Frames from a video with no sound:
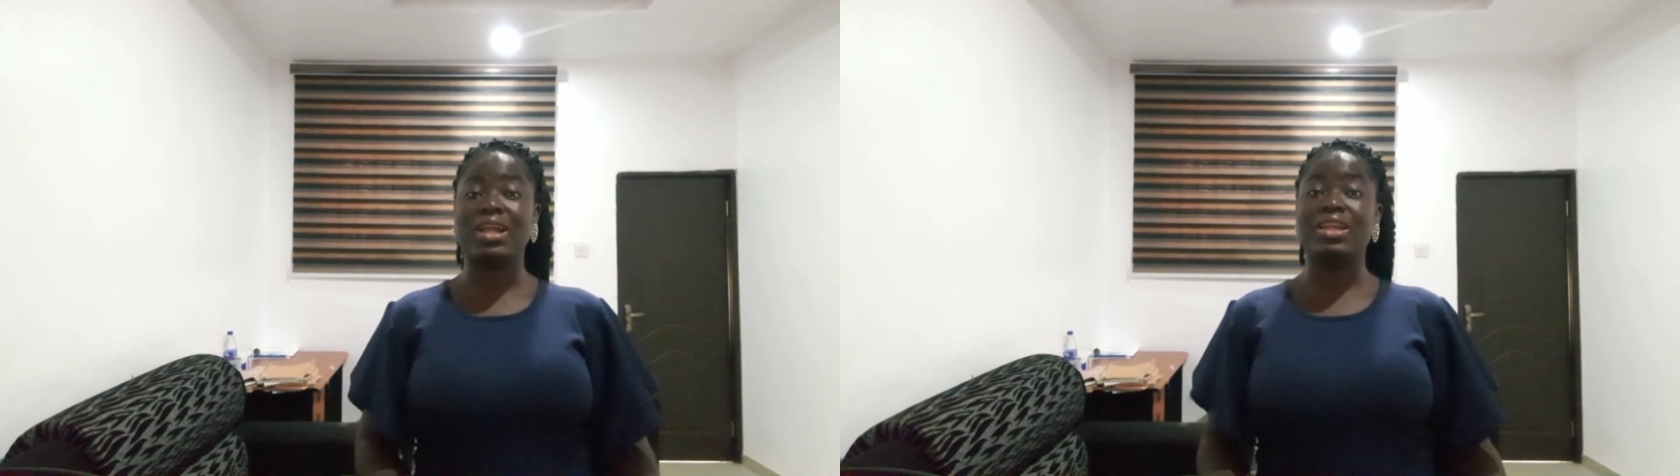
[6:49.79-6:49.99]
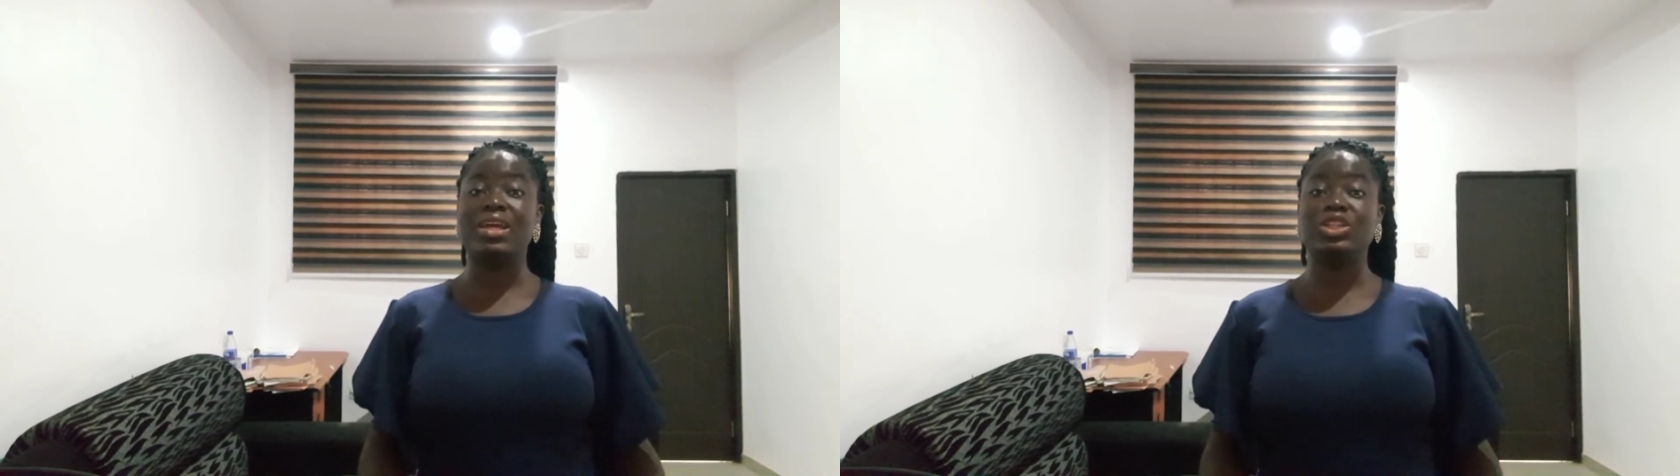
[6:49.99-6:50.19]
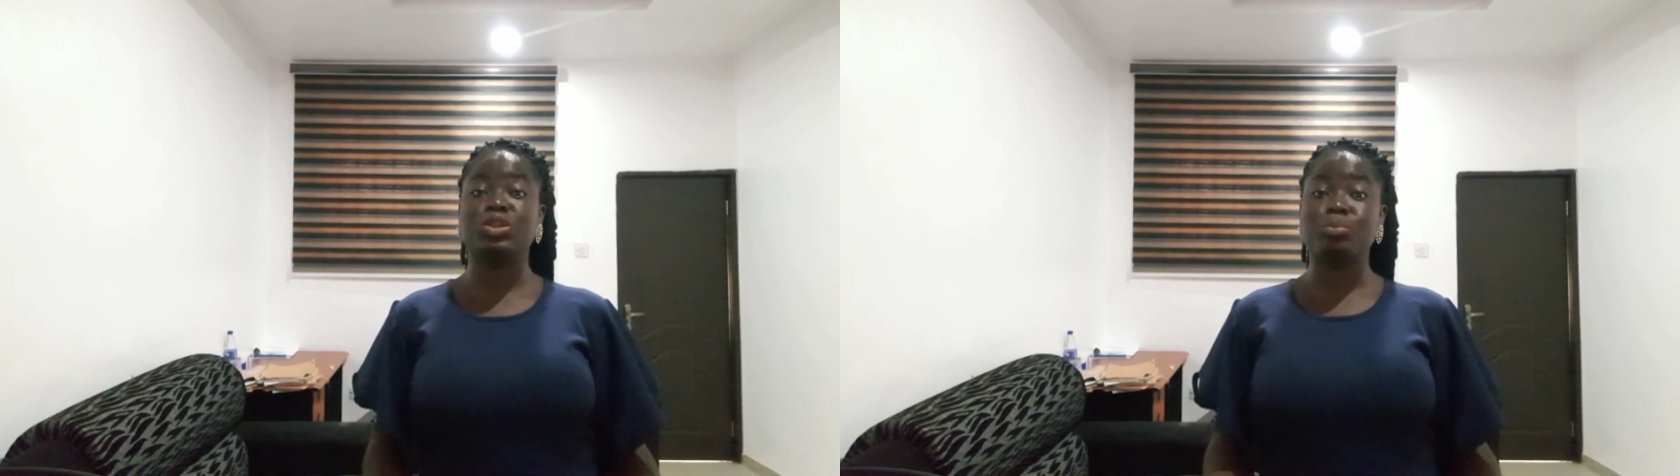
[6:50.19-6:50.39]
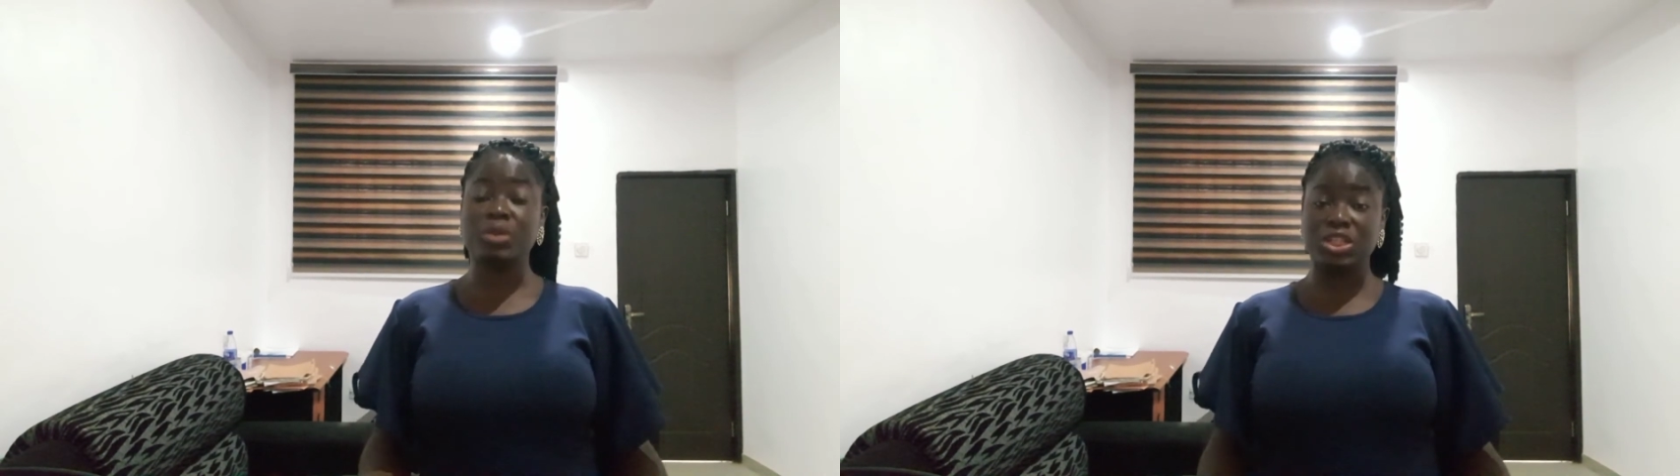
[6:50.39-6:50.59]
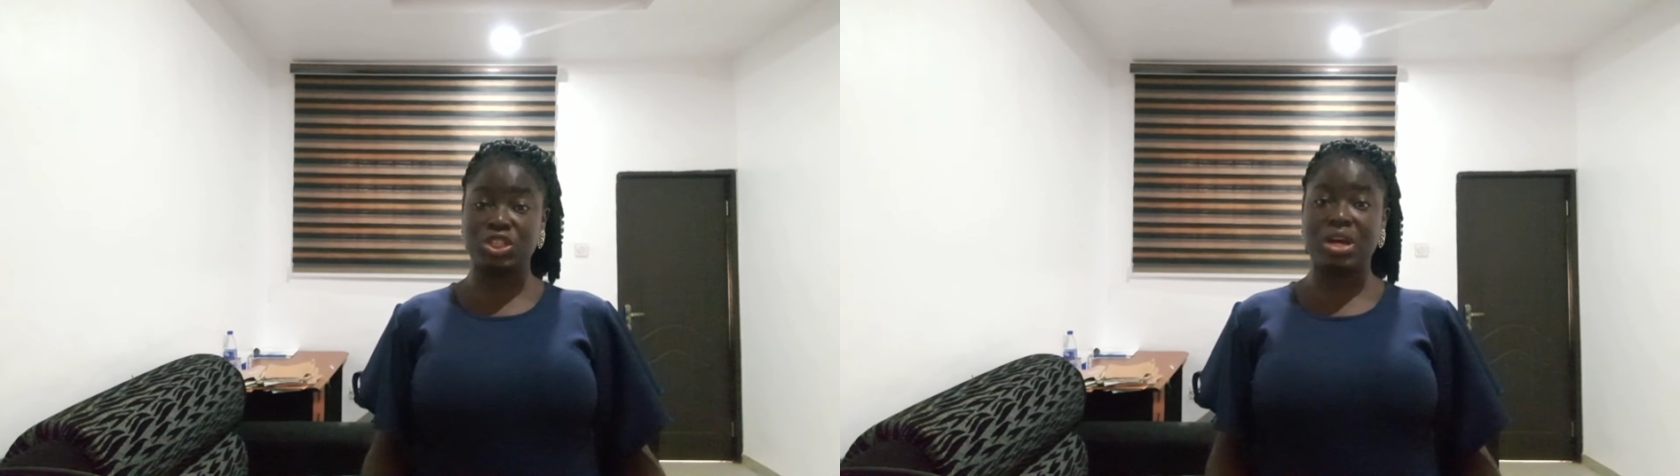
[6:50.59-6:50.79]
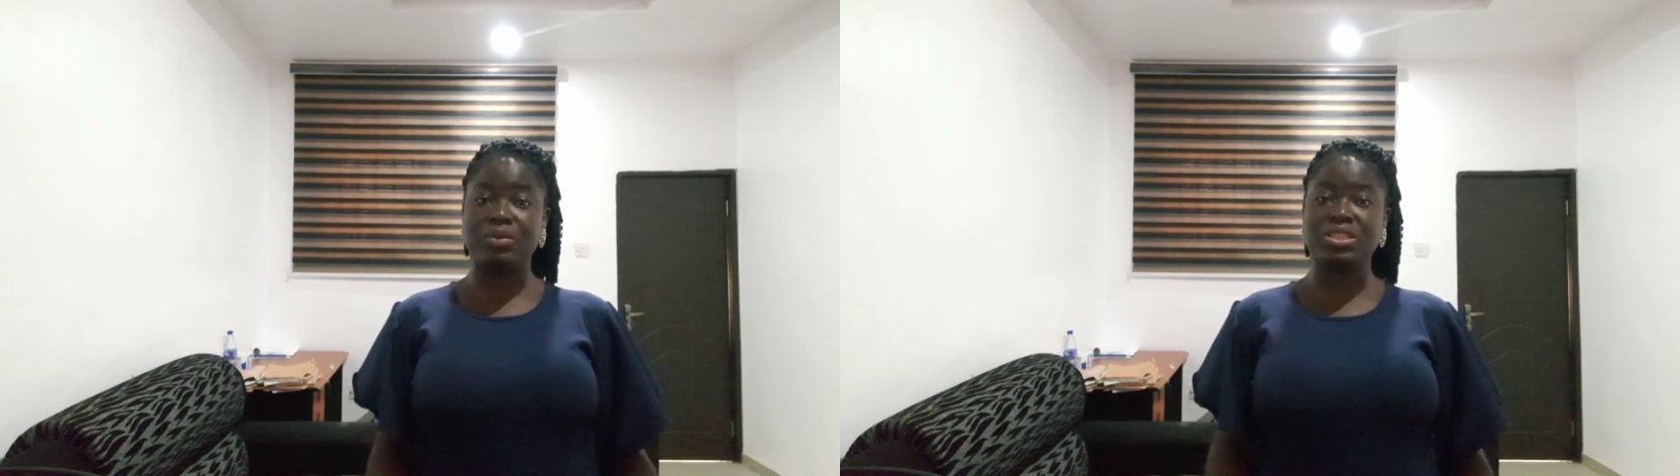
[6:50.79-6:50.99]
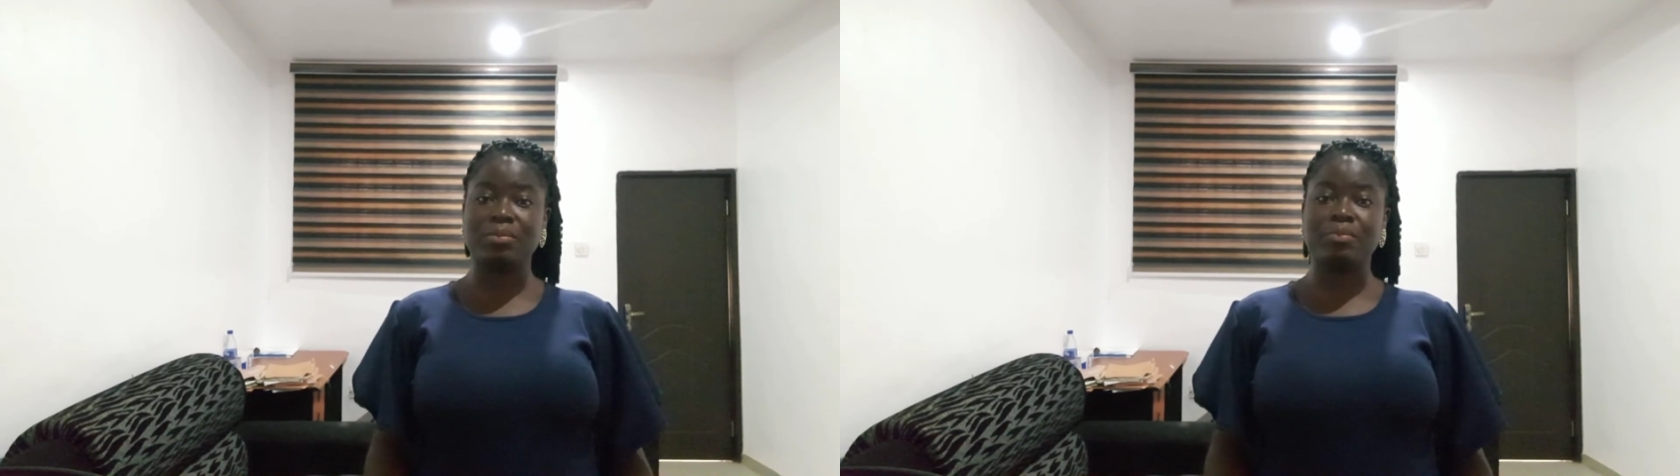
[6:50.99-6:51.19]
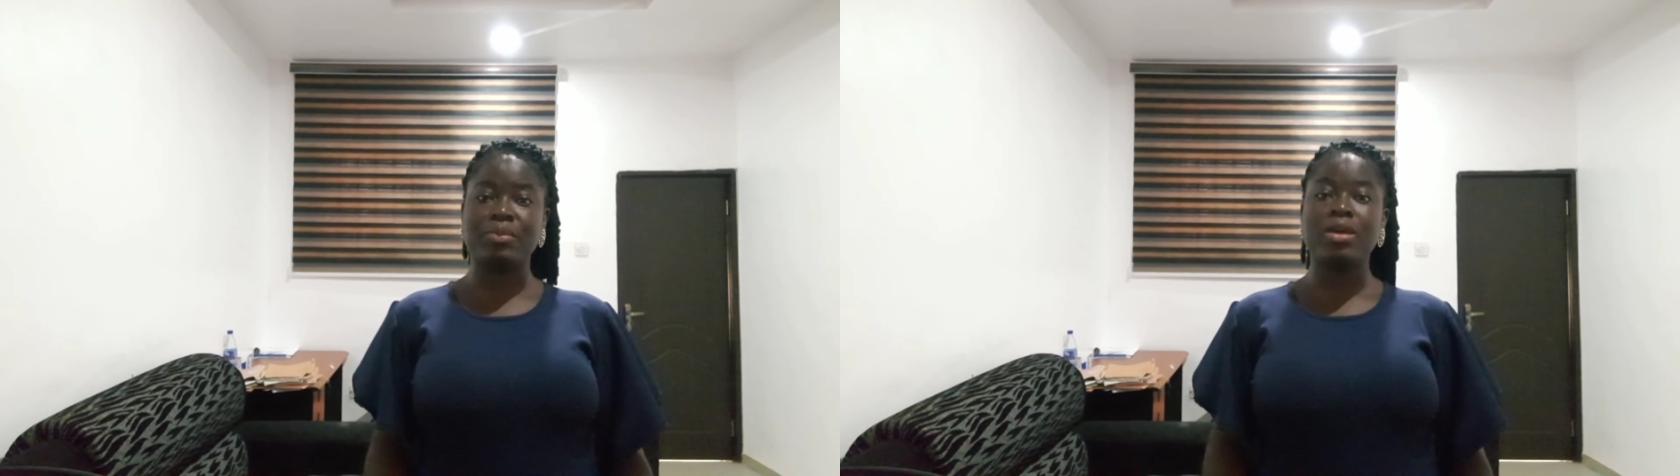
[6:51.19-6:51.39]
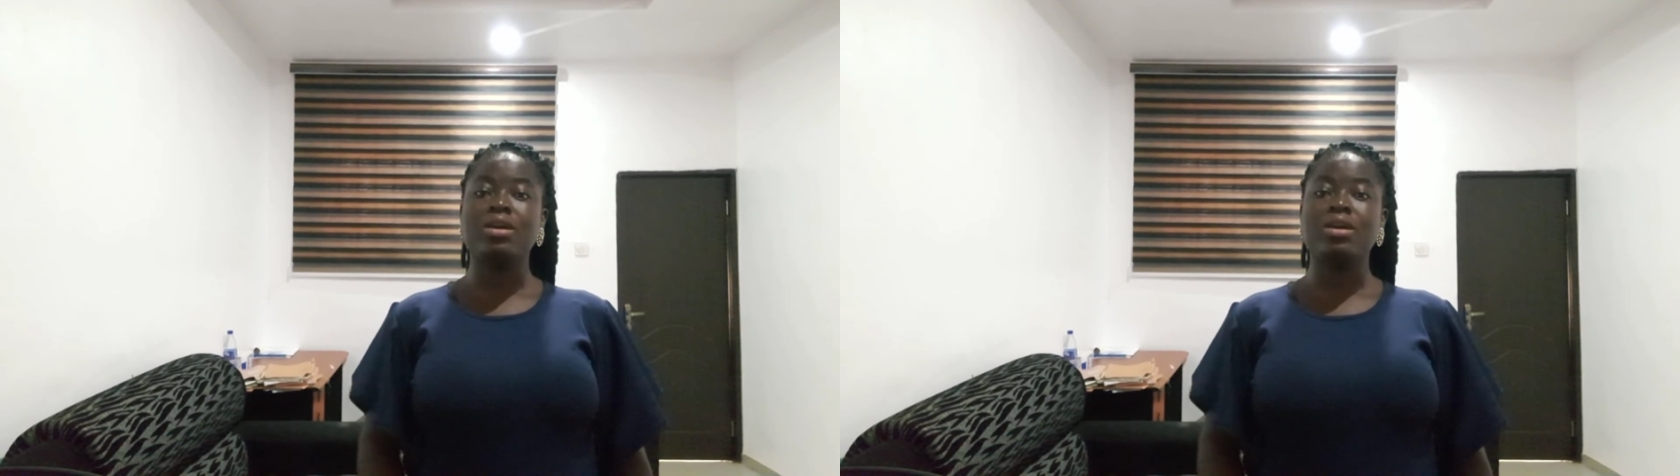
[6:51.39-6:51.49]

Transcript: alleging plagiarism.